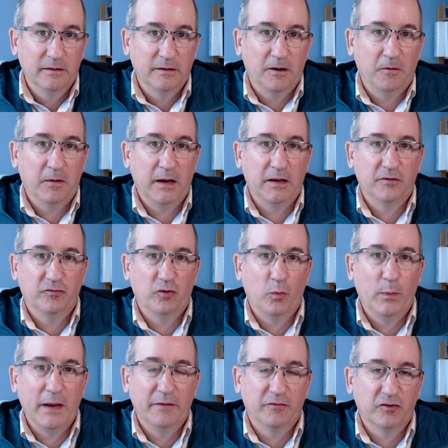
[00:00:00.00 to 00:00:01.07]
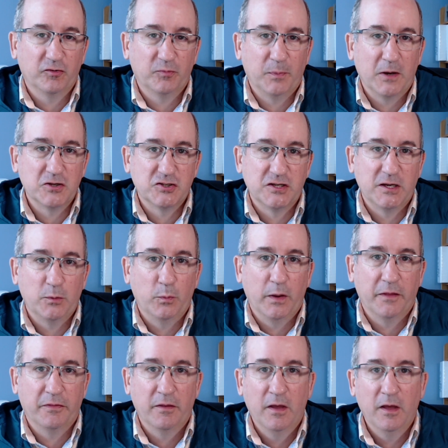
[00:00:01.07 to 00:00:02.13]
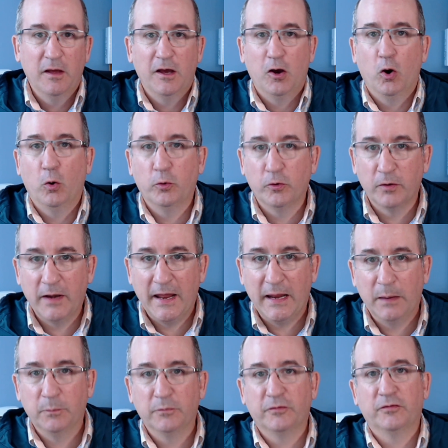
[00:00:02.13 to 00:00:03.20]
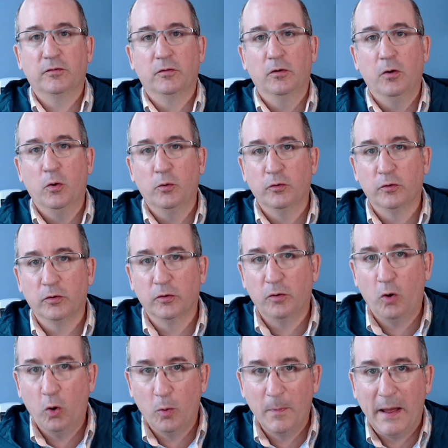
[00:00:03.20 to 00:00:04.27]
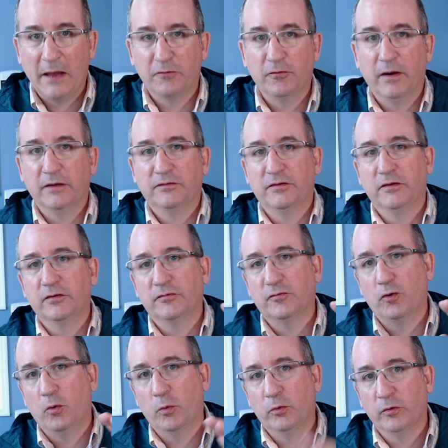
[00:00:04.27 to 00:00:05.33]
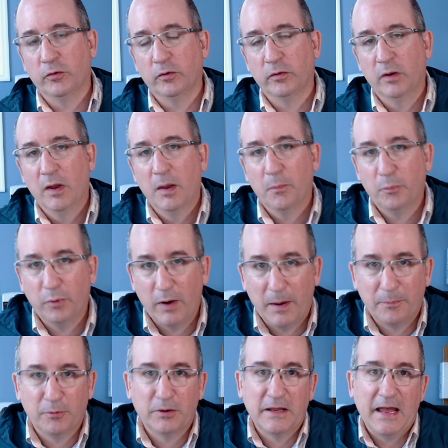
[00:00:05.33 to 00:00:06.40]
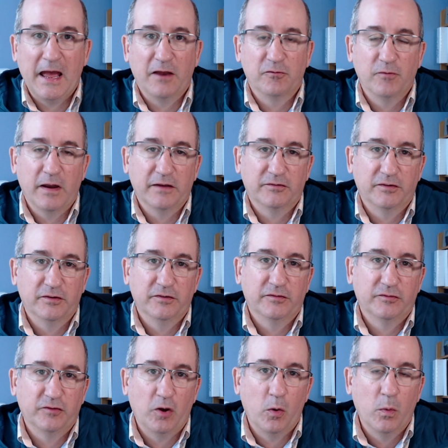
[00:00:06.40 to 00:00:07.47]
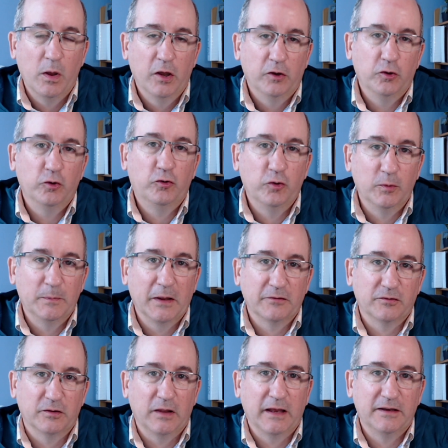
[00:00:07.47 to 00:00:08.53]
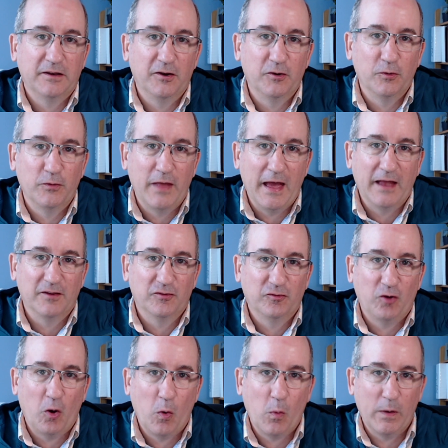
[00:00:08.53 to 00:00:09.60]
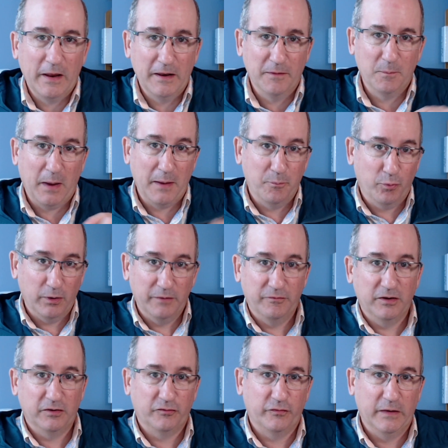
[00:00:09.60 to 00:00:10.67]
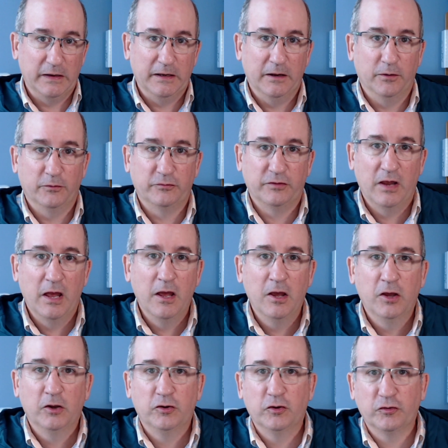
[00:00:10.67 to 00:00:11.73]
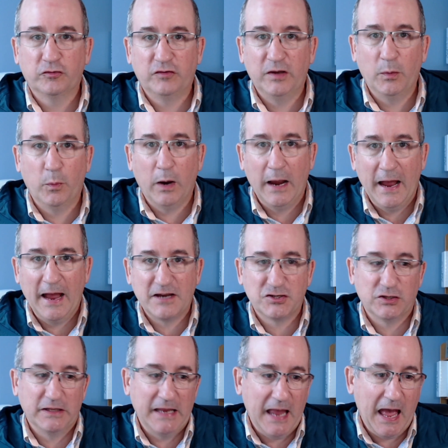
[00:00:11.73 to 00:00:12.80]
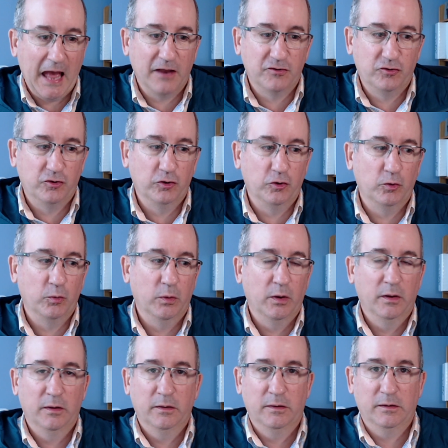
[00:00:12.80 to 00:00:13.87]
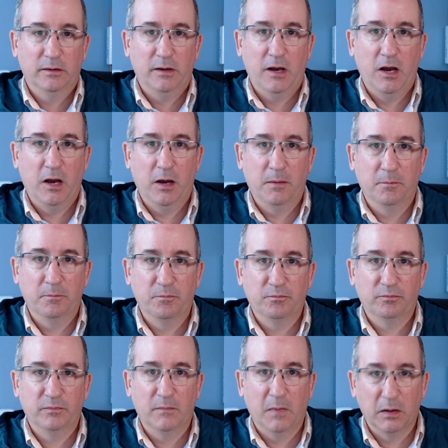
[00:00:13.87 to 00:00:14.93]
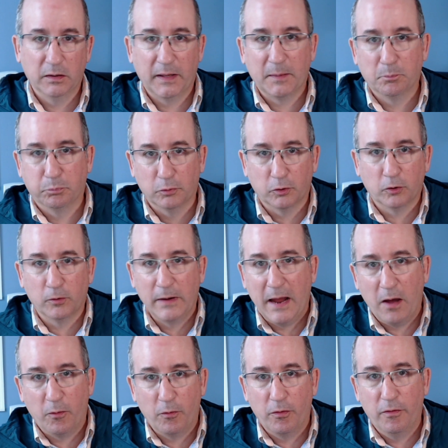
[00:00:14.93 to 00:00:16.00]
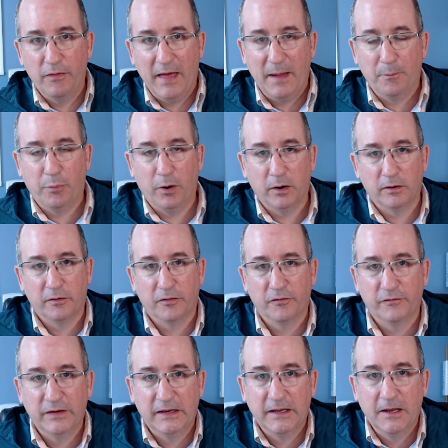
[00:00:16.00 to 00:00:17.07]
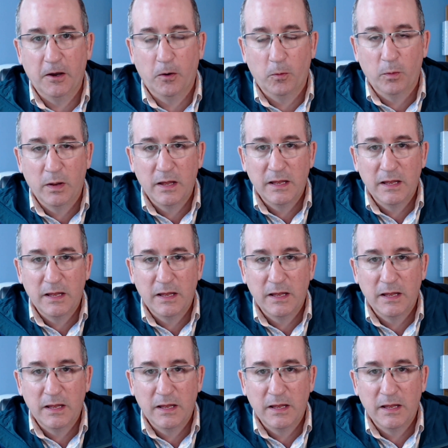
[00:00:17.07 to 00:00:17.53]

All right, so we have a spreadsheet with owner names, owner home addresses, owner property addresses. So YouTube doesn't like to do that. So in my previous videos, you'll see where I actually had to like blur out that part of the video.